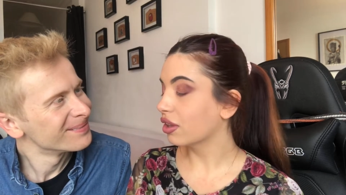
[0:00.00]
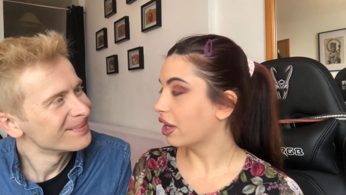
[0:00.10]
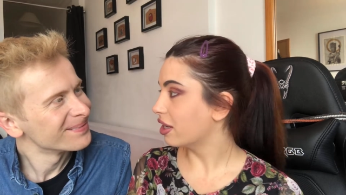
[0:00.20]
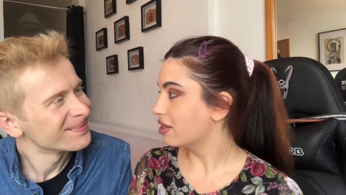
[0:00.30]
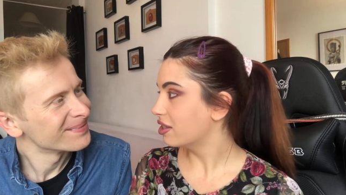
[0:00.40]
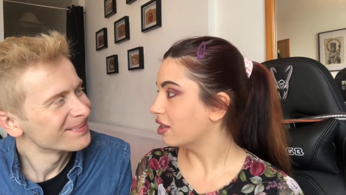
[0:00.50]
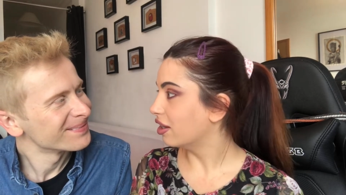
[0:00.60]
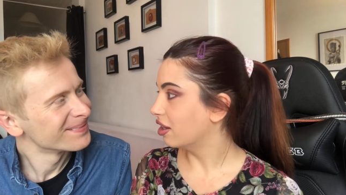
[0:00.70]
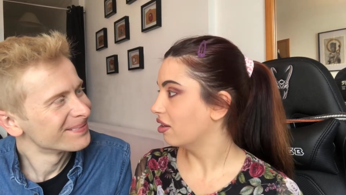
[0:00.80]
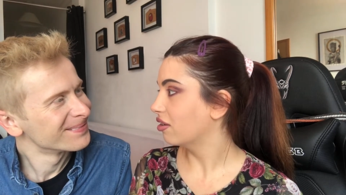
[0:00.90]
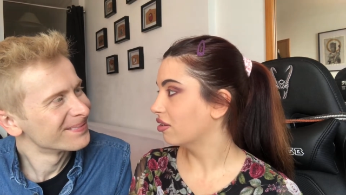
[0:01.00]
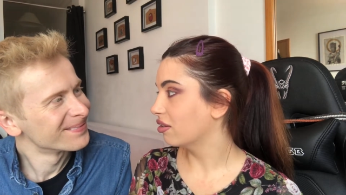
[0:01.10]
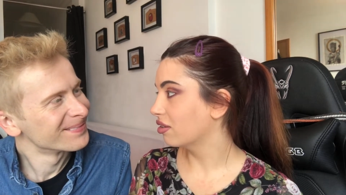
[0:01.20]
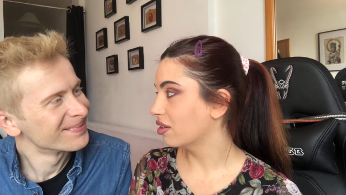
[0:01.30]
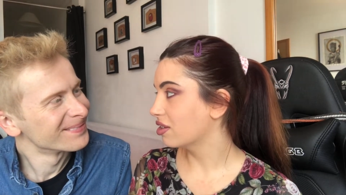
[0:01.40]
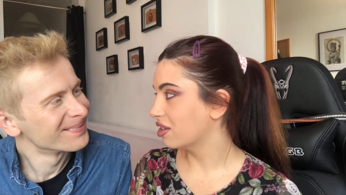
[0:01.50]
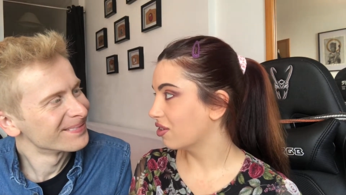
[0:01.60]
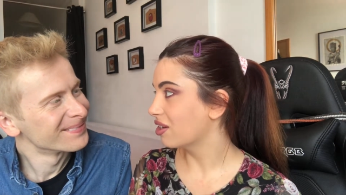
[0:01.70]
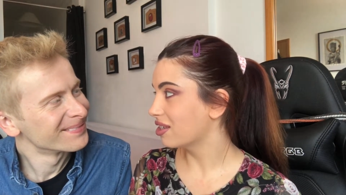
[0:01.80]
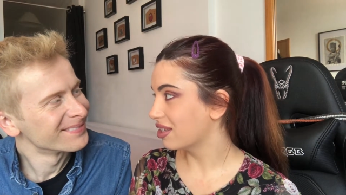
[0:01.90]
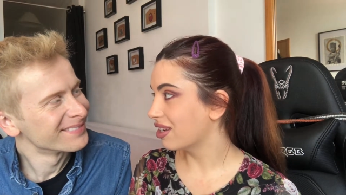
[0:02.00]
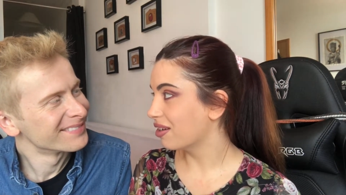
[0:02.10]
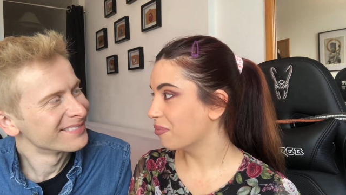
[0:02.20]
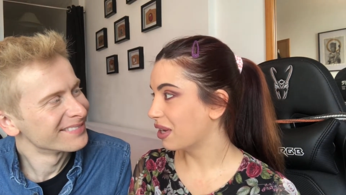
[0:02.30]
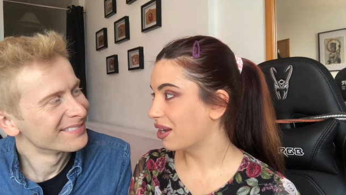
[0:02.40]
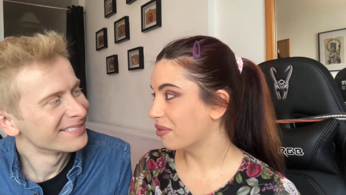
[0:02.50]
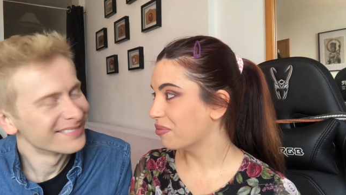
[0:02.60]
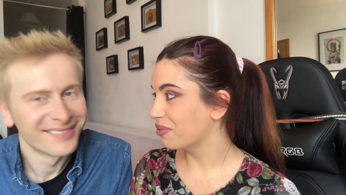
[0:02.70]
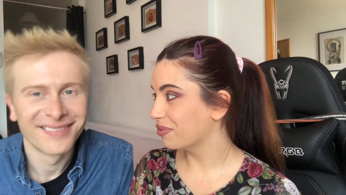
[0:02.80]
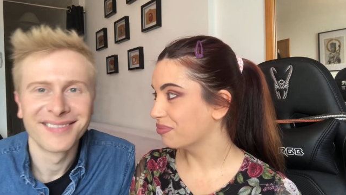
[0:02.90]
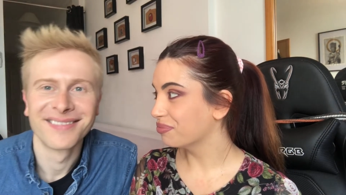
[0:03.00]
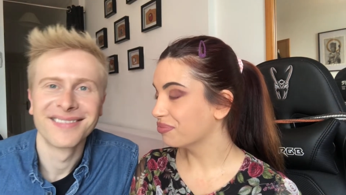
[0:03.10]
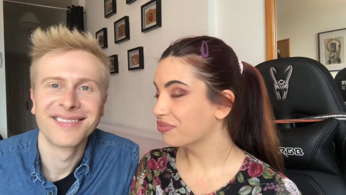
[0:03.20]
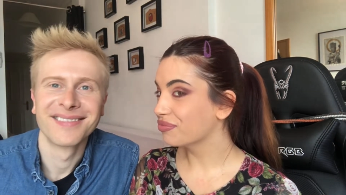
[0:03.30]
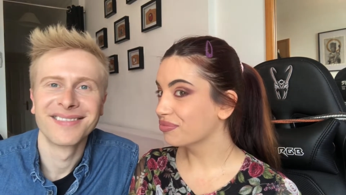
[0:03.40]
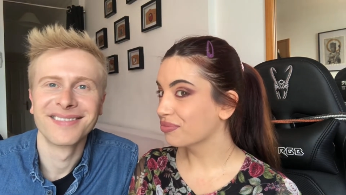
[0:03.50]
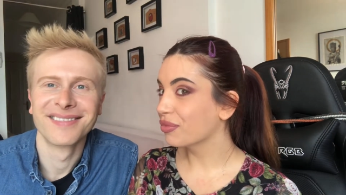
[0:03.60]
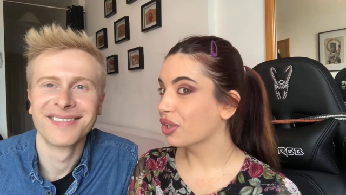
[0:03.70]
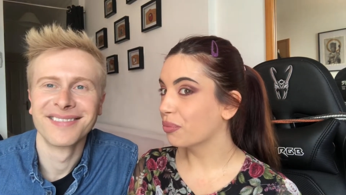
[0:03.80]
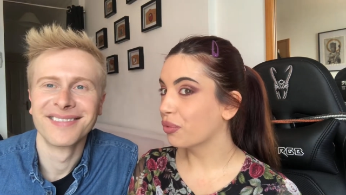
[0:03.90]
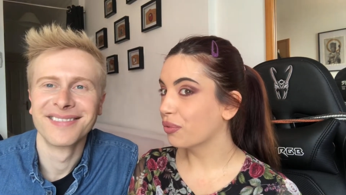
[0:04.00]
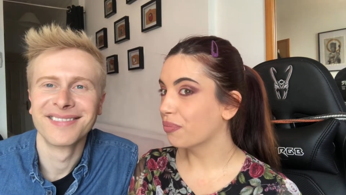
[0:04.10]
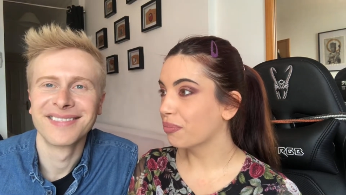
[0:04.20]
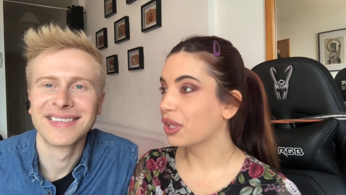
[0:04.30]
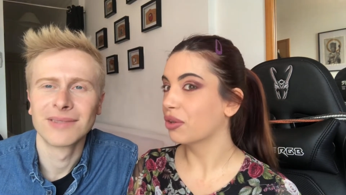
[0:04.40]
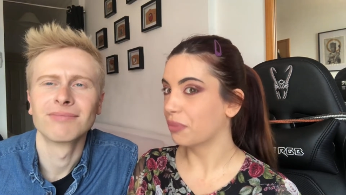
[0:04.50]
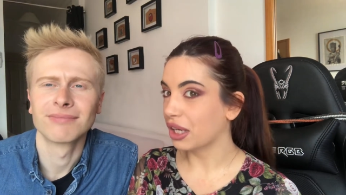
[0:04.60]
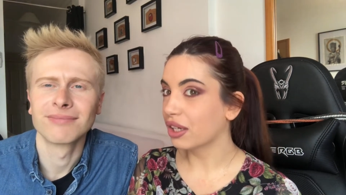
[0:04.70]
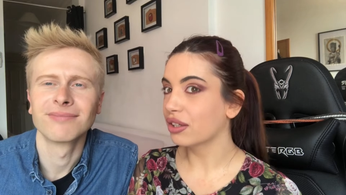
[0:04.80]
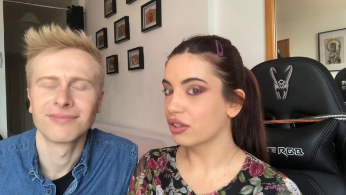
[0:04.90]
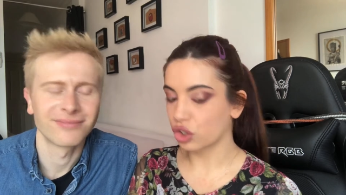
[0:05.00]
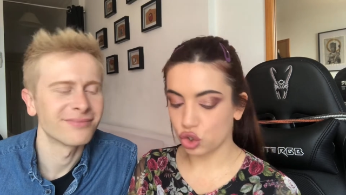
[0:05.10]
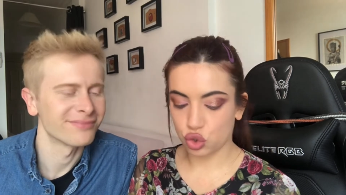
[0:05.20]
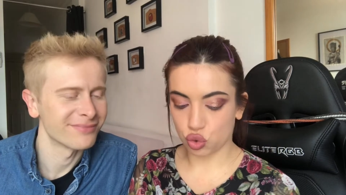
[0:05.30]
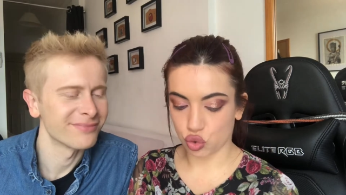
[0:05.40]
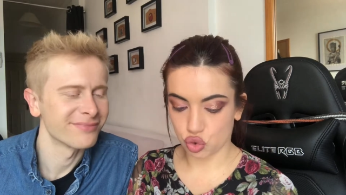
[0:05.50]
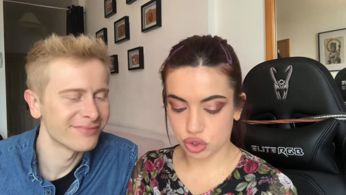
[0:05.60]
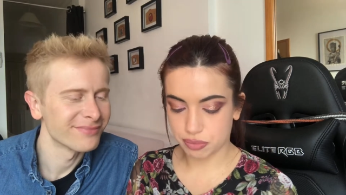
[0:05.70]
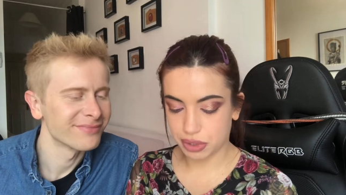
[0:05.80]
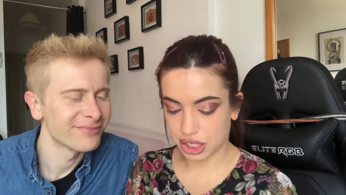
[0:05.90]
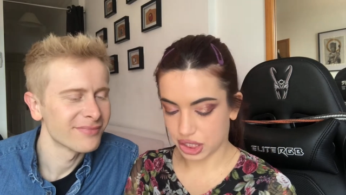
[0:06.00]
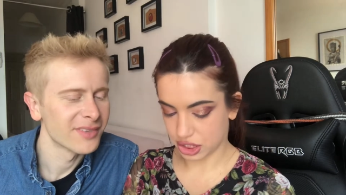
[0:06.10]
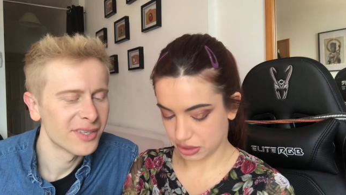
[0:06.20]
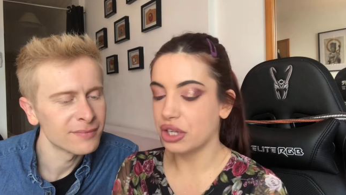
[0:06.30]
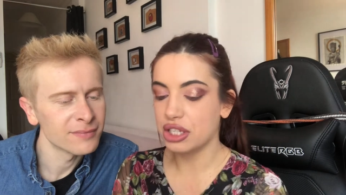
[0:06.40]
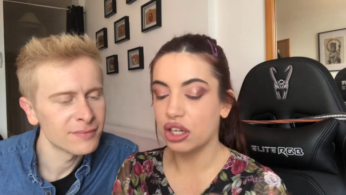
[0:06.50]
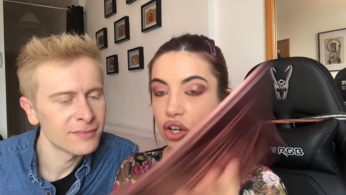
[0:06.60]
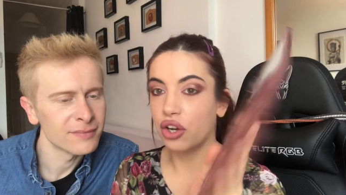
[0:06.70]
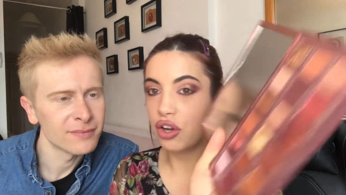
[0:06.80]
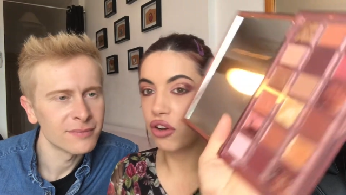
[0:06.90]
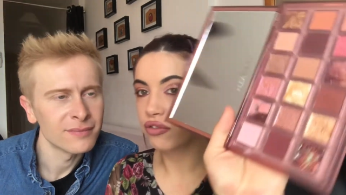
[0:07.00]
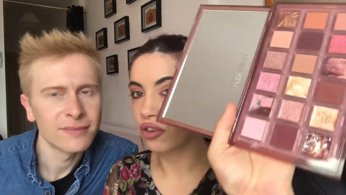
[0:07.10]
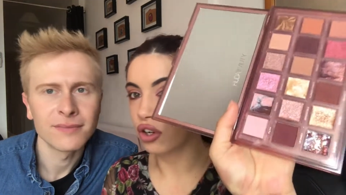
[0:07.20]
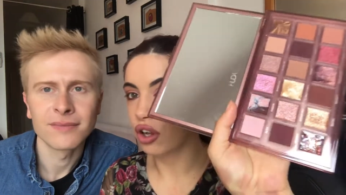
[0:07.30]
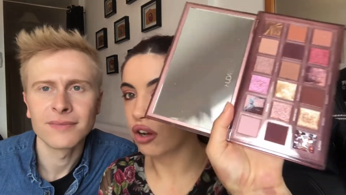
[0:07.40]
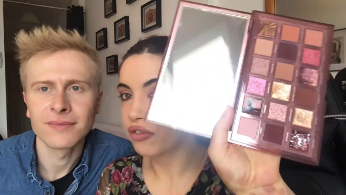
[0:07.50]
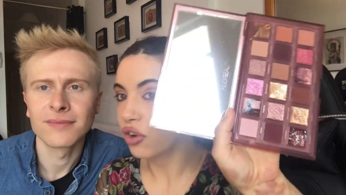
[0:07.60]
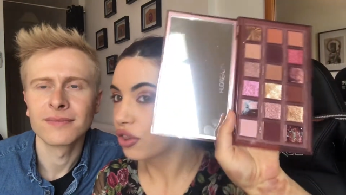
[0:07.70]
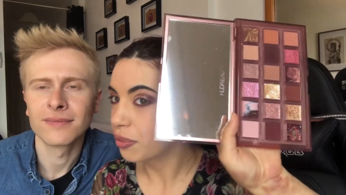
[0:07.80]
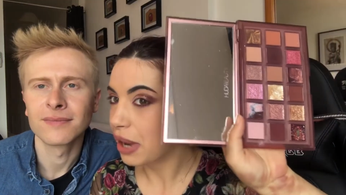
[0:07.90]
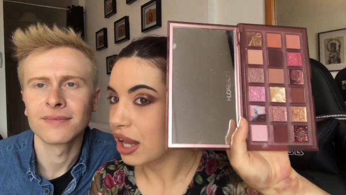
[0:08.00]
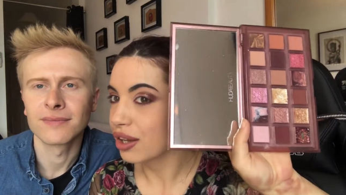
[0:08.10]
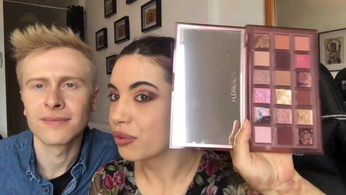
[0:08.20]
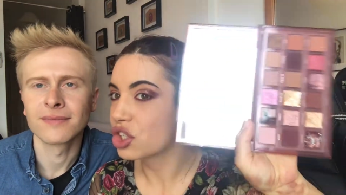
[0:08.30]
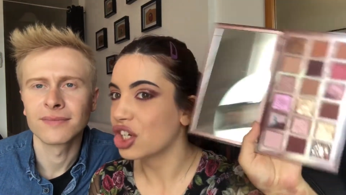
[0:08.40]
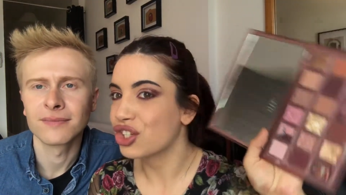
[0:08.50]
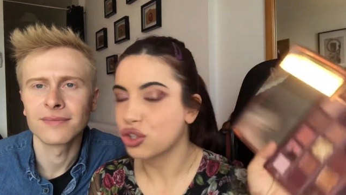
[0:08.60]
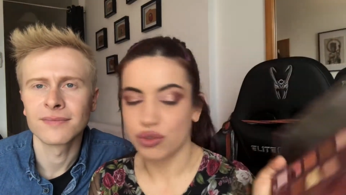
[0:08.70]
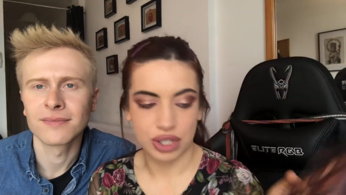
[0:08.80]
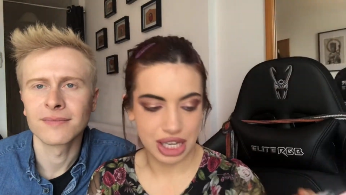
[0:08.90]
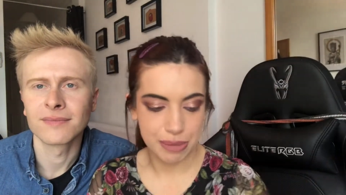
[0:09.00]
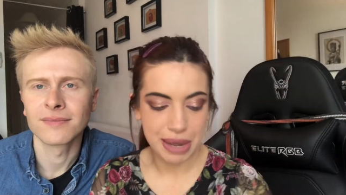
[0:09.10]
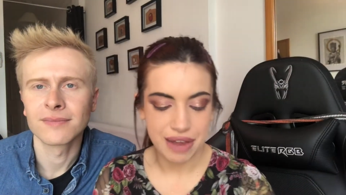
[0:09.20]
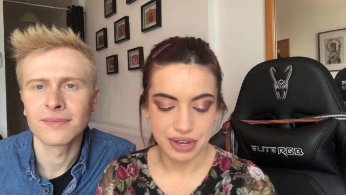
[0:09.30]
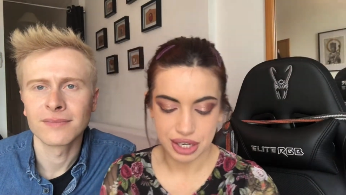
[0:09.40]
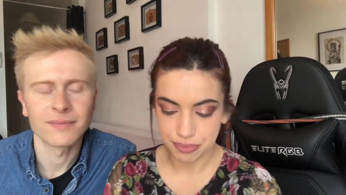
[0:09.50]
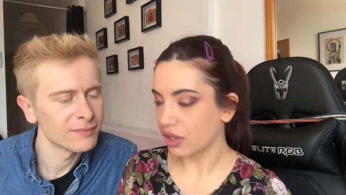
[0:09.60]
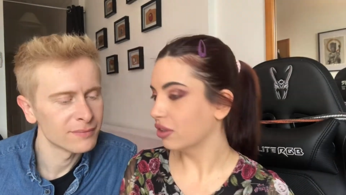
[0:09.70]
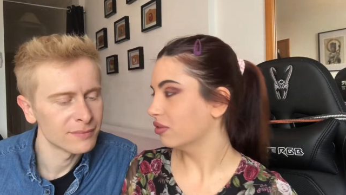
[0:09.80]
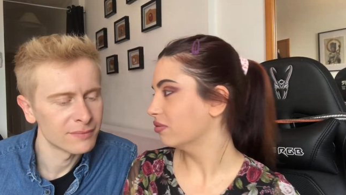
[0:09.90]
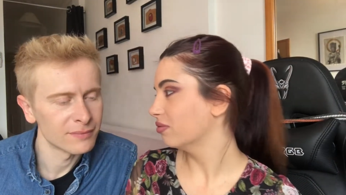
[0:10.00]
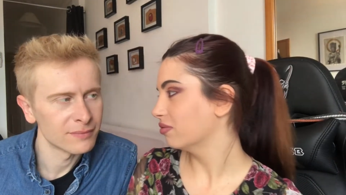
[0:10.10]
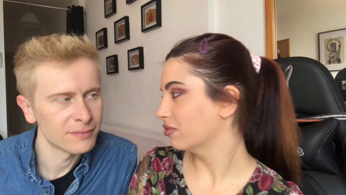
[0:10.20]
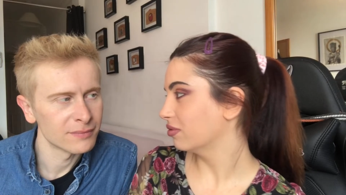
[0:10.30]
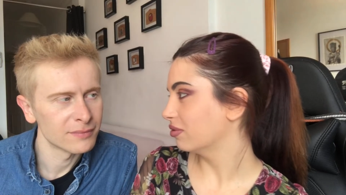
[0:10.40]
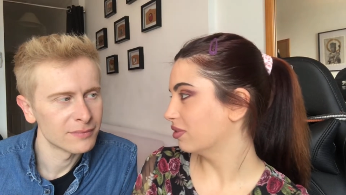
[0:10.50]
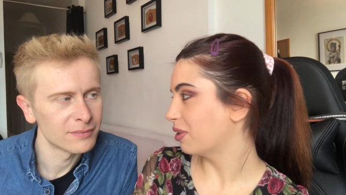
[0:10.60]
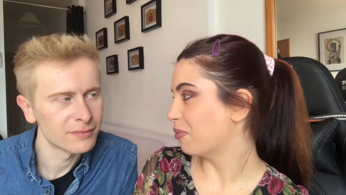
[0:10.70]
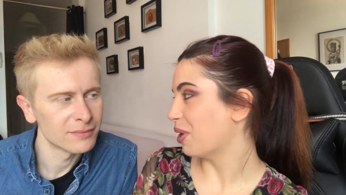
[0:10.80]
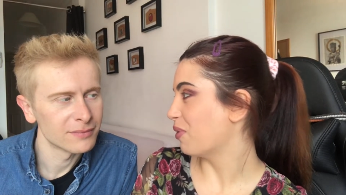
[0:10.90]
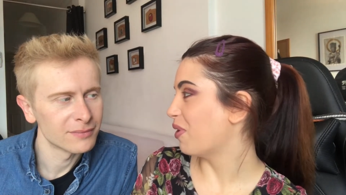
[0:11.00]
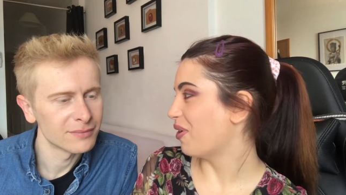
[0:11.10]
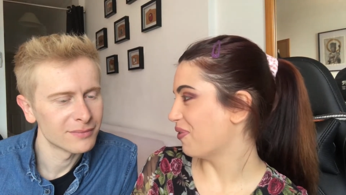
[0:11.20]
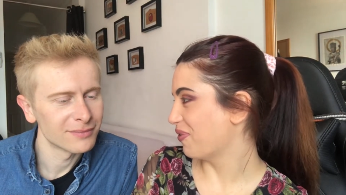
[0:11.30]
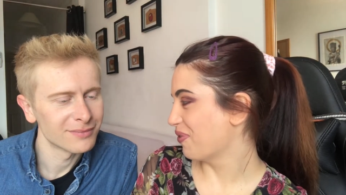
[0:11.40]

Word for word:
Speaker 1: That is stunning. Seriously, babe. Good, good pick. Good pick. There is a lot of fall off on the palette, which I do keep having to blow off.